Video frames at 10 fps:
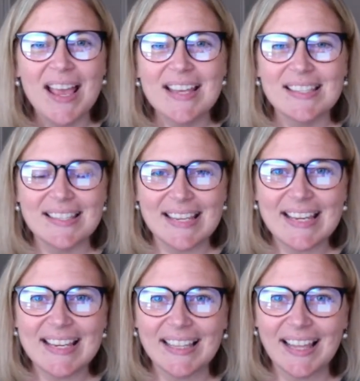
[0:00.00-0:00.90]
See
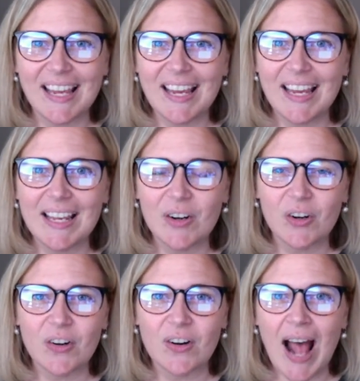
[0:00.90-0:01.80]
you
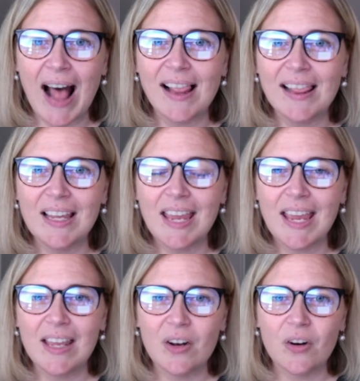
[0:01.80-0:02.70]
later,
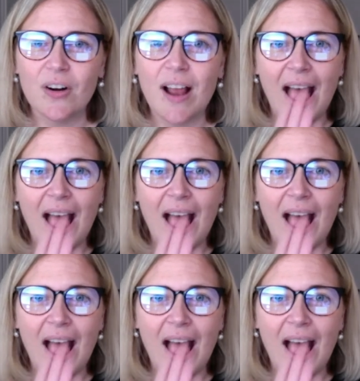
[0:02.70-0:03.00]
alligator.